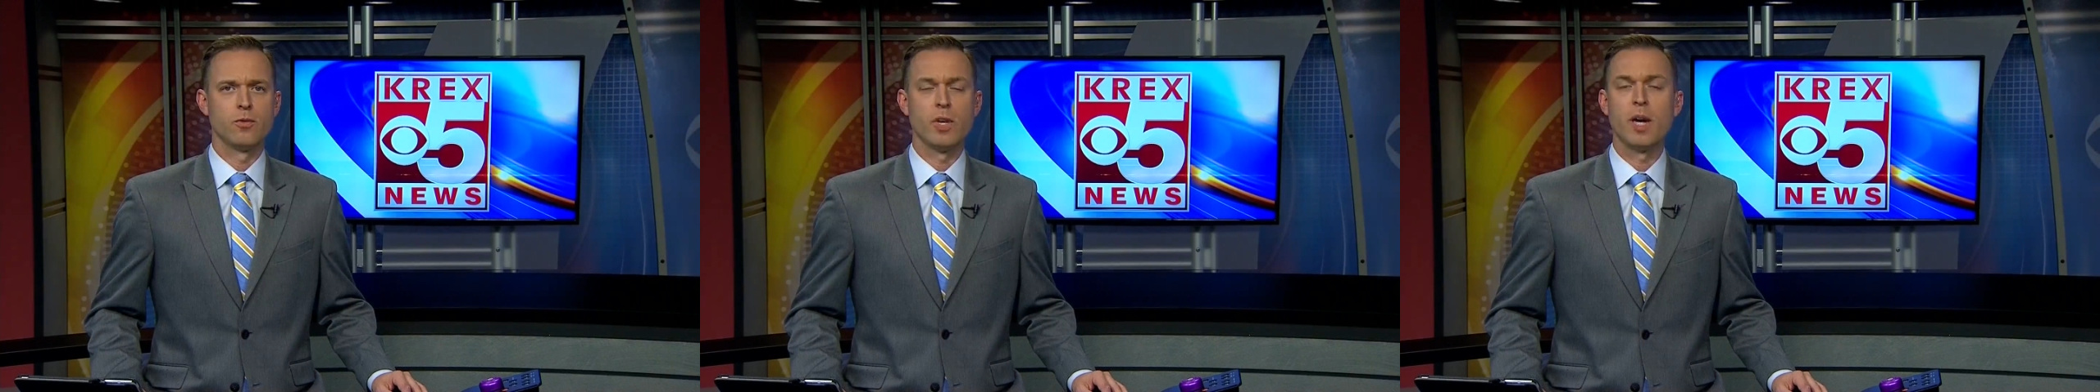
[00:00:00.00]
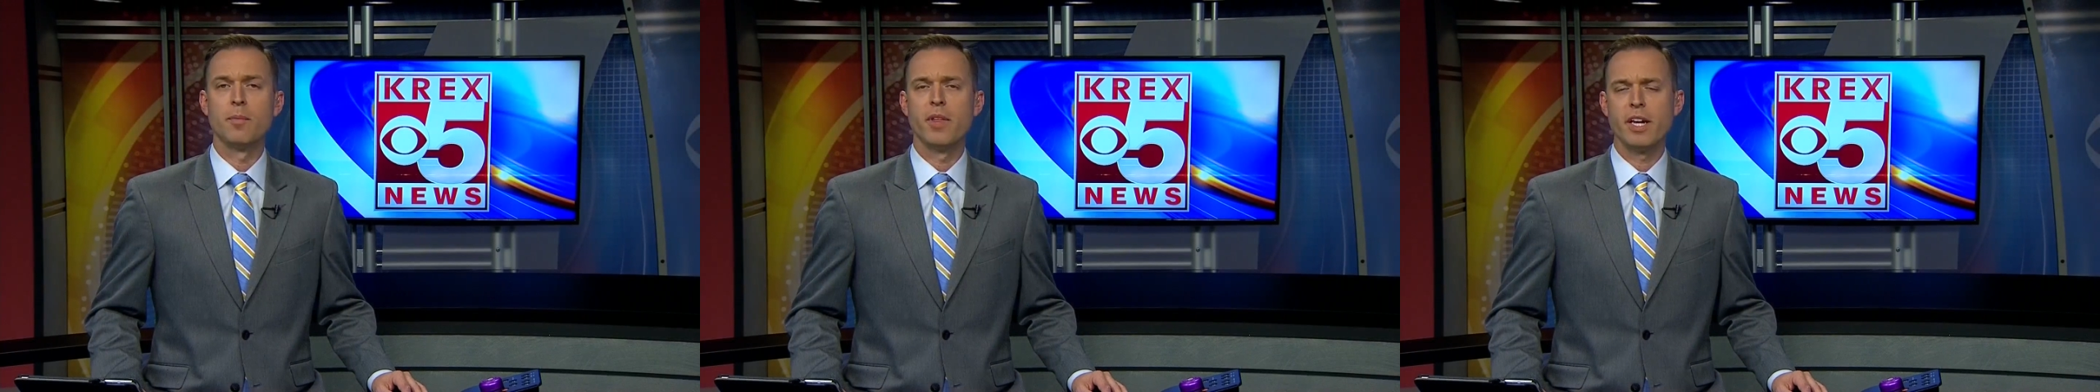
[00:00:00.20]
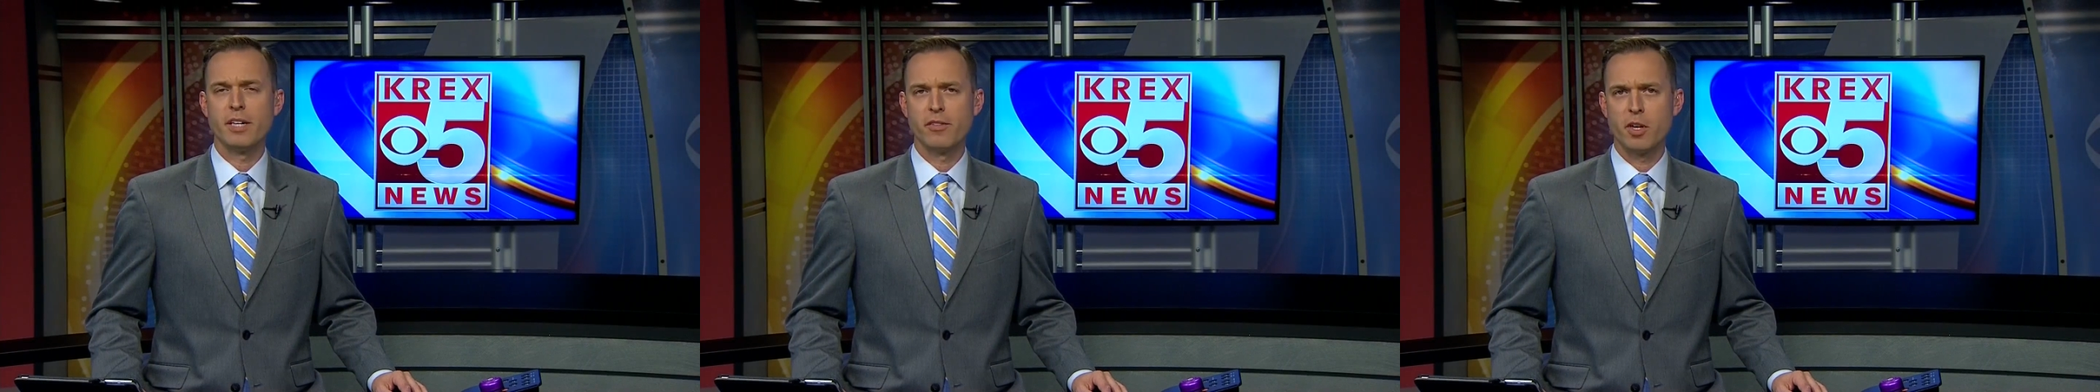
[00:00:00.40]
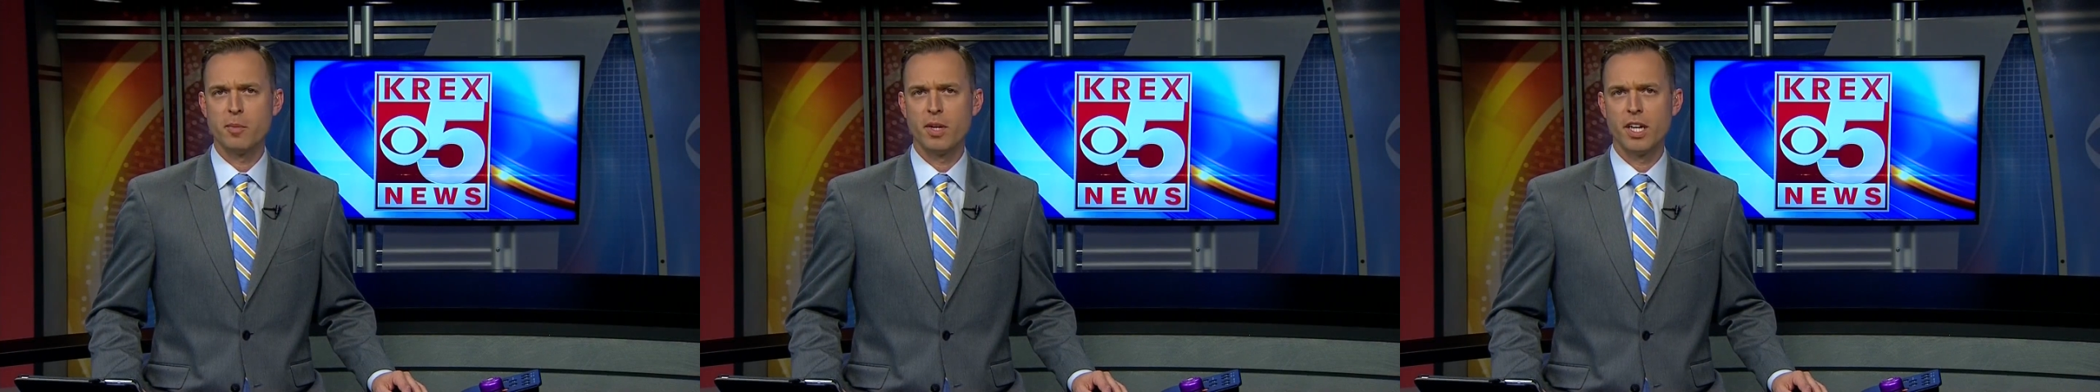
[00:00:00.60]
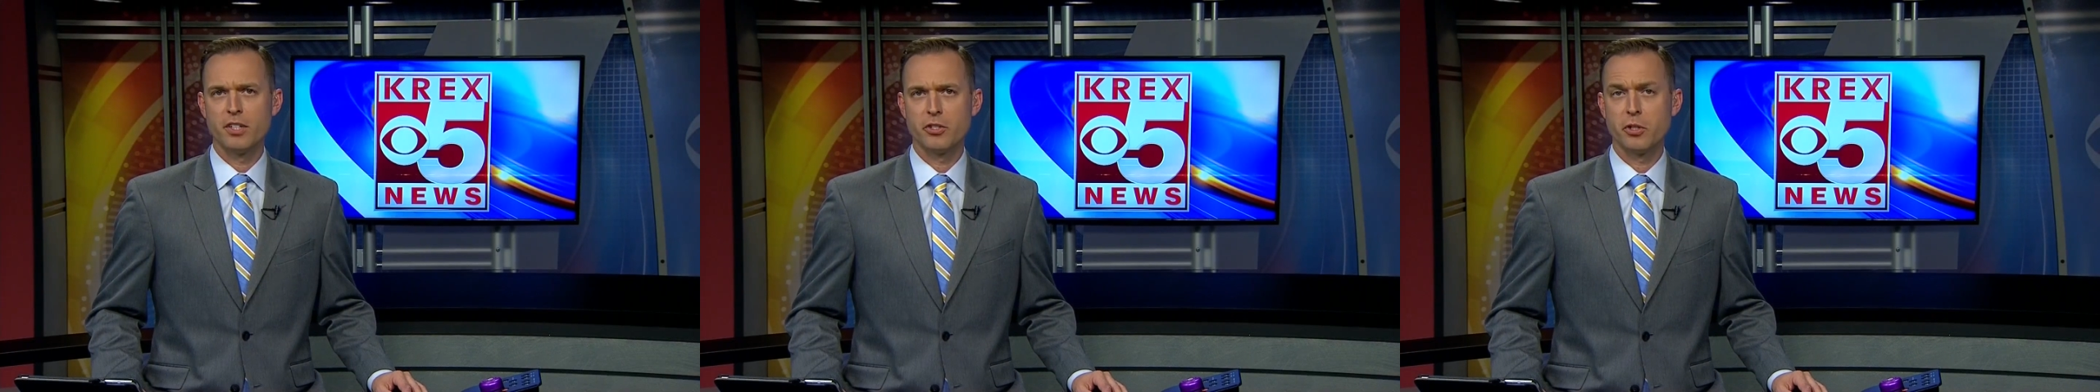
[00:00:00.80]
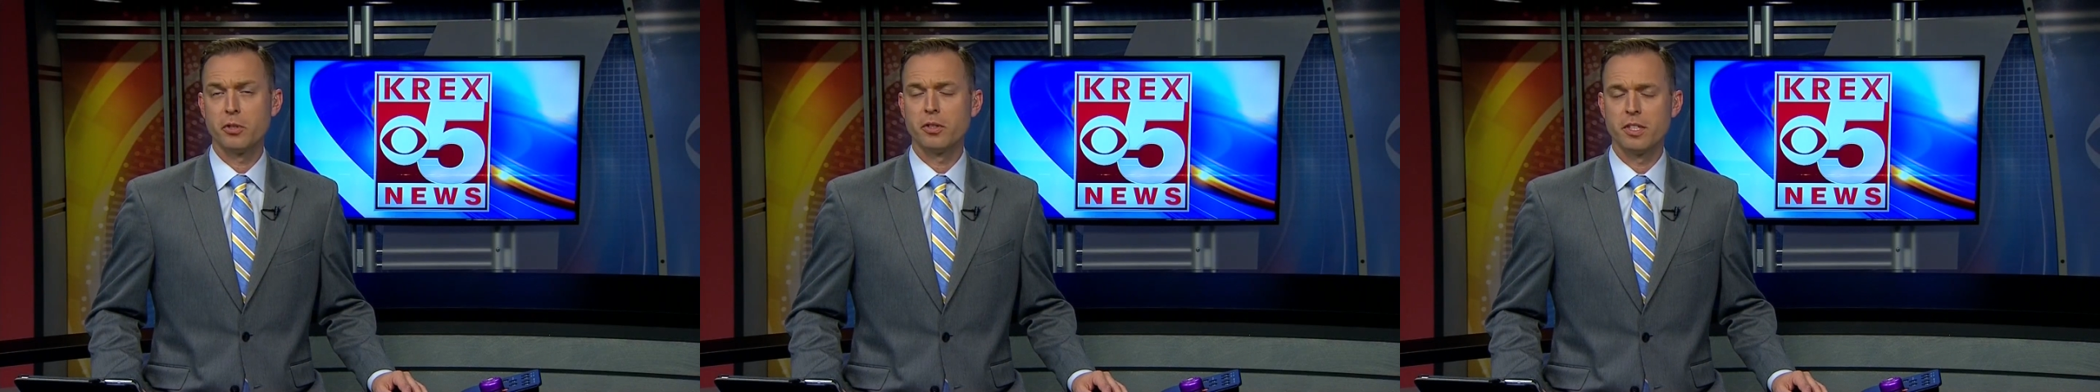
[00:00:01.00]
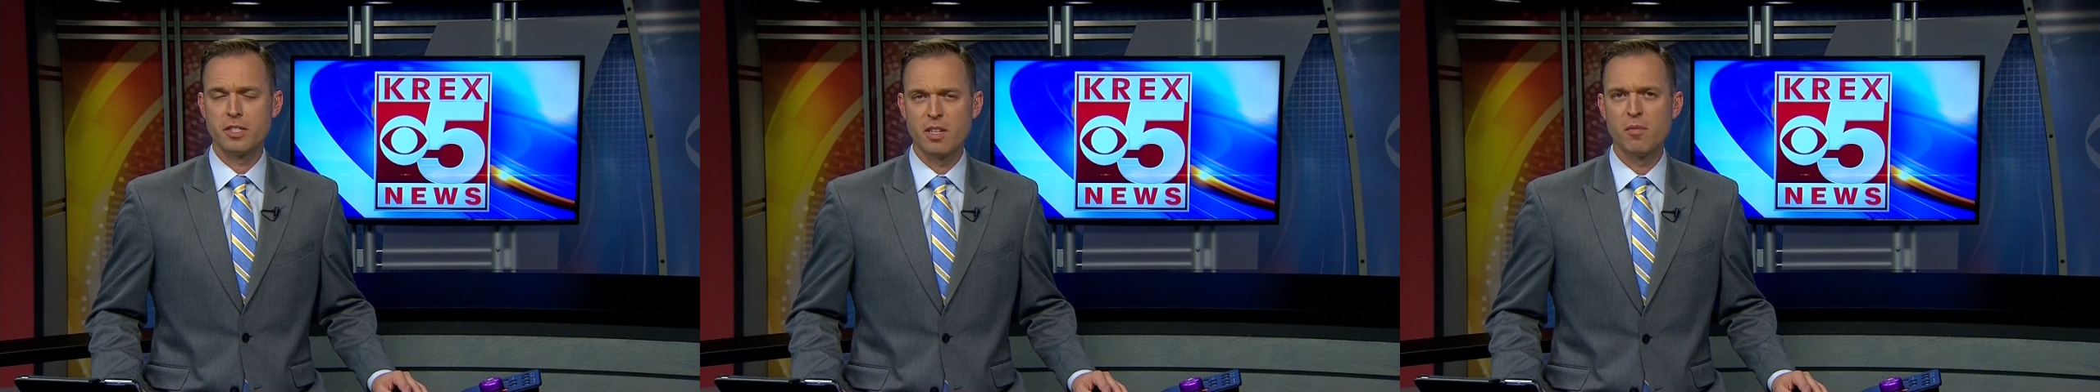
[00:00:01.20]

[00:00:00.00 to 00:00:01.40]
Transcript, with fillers: Rob, thank you very much. Certainly